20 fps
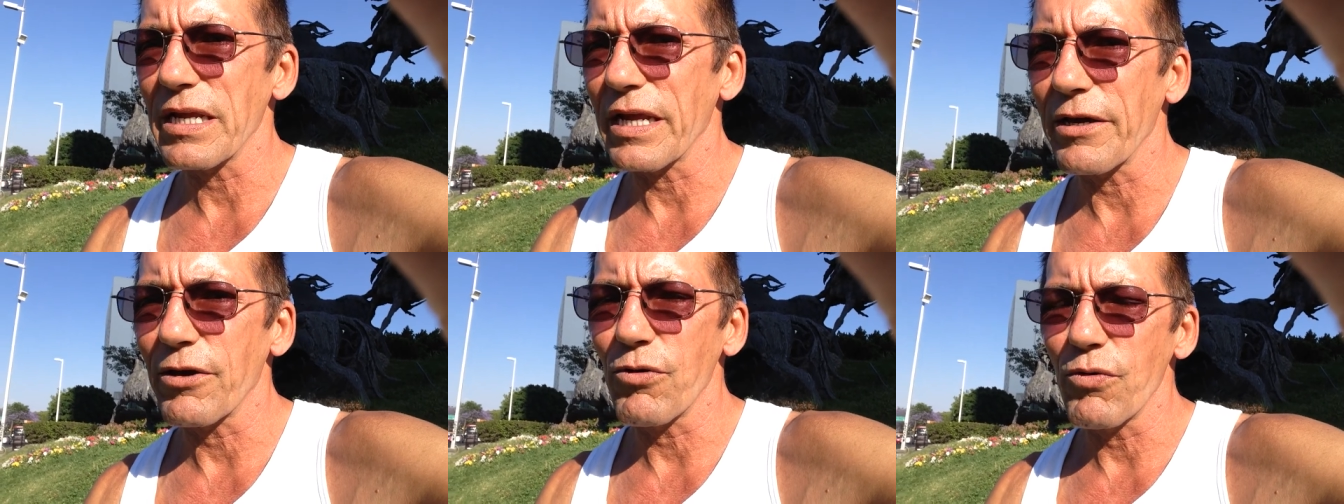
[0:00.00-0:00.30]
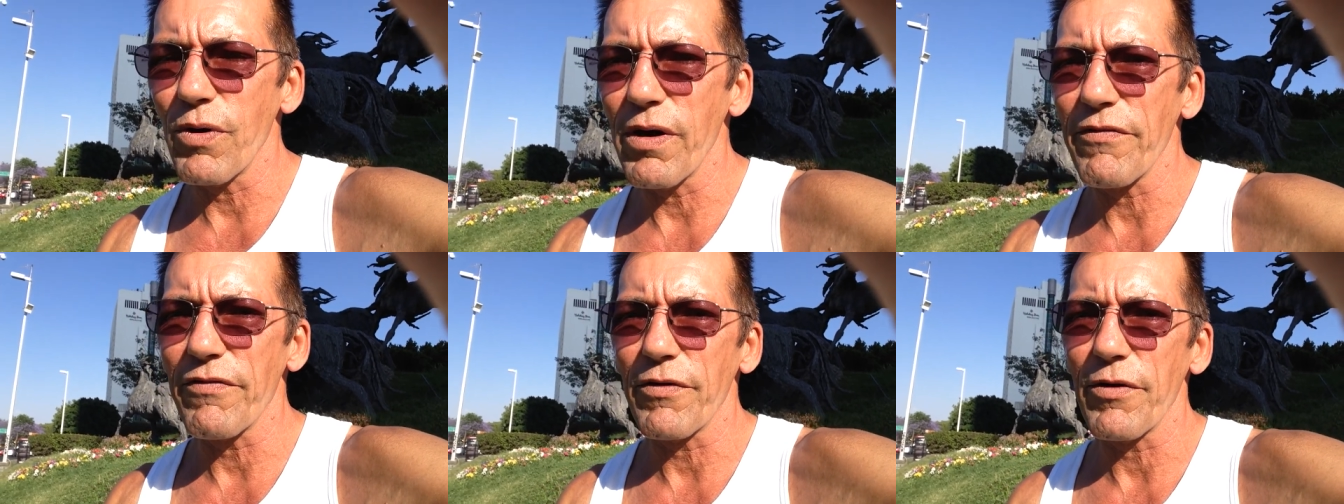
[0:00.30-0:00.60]
like
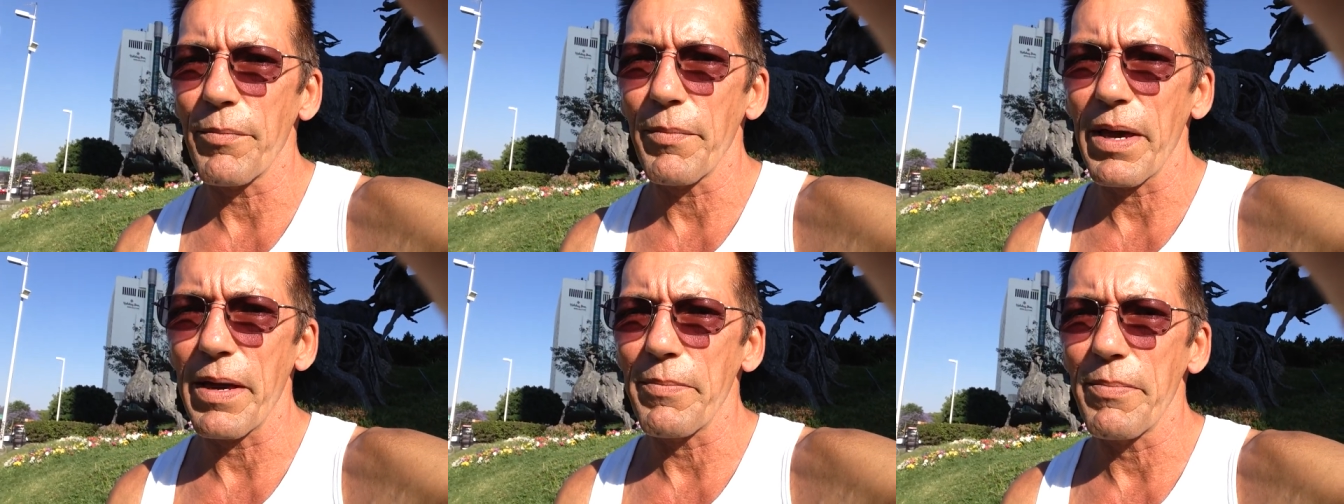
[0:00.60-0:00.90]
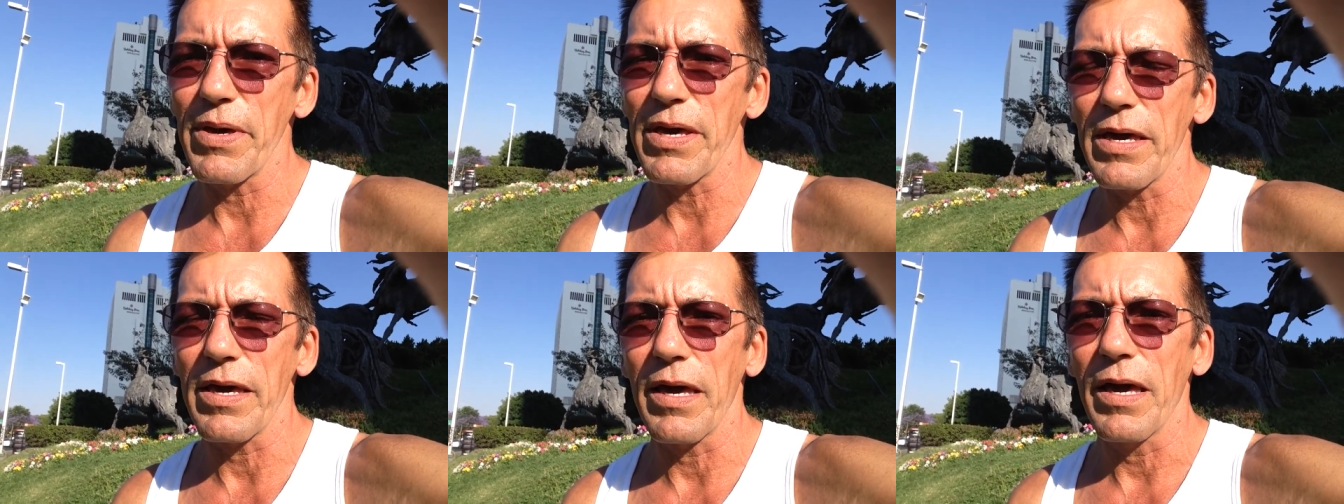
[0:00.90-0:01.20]
whoever it may
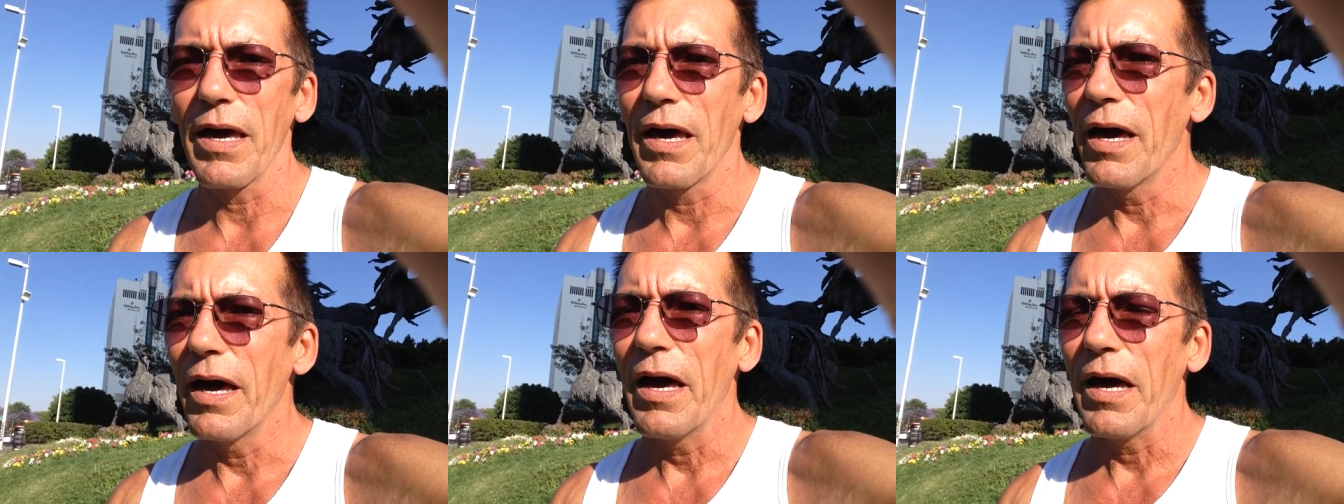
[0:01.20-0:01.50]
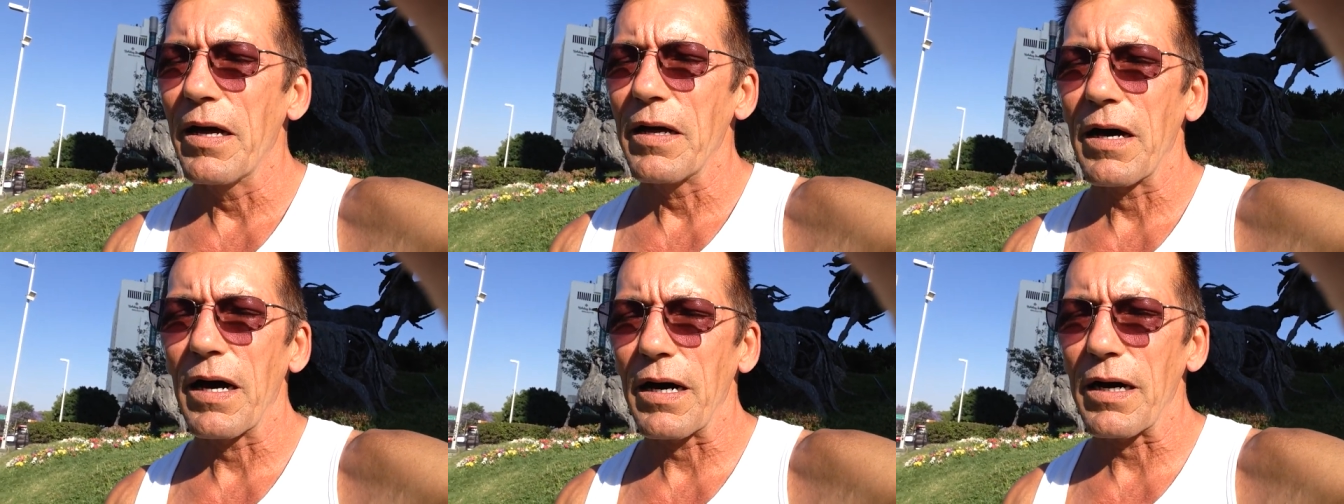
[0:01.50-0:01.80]
be,
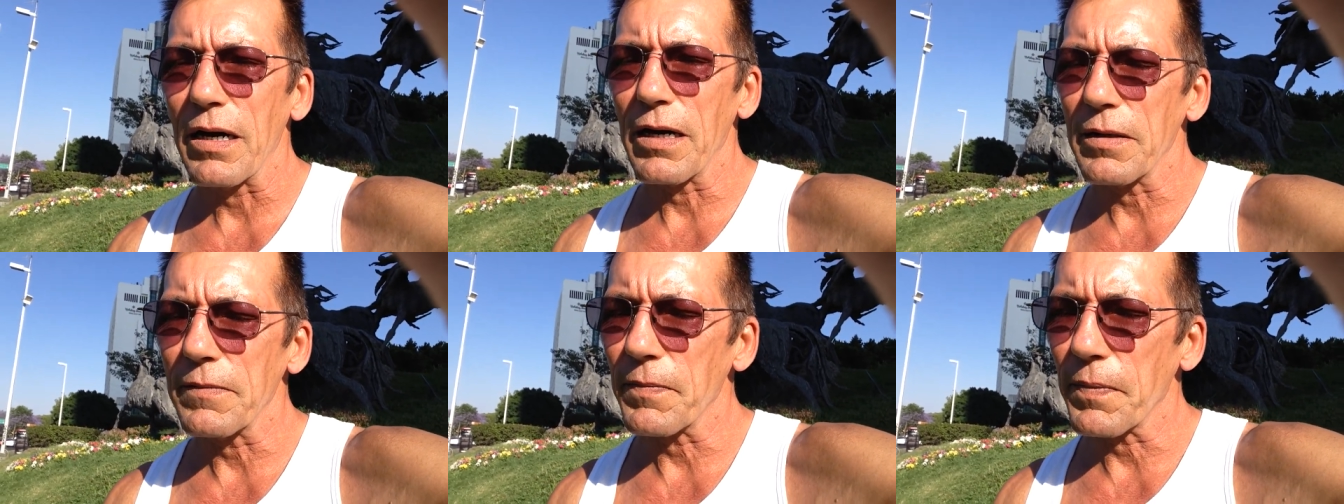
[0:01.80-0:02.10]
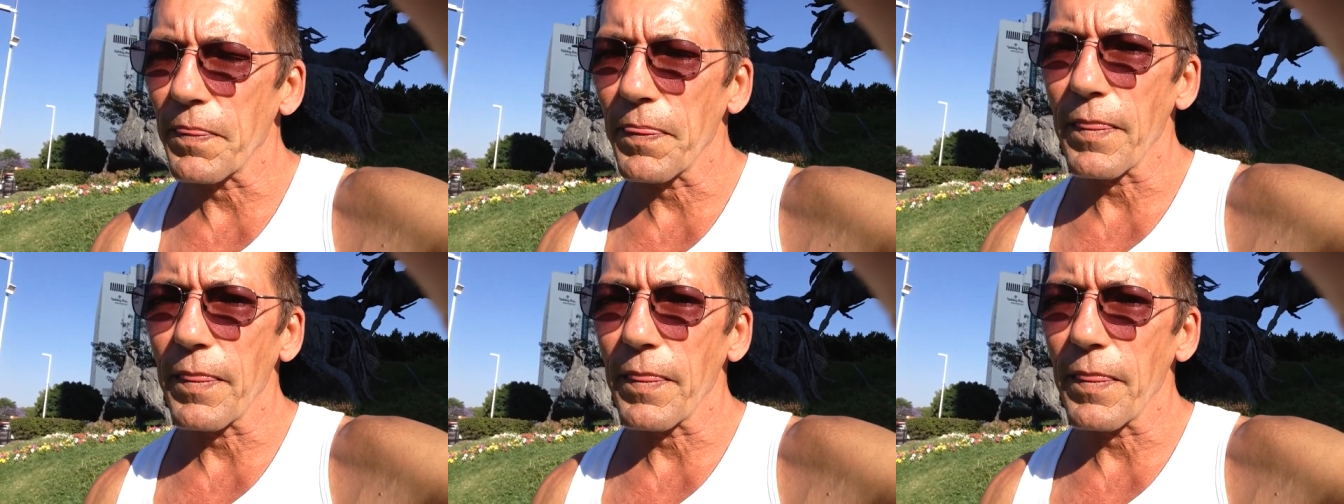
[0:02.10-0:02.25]
uh,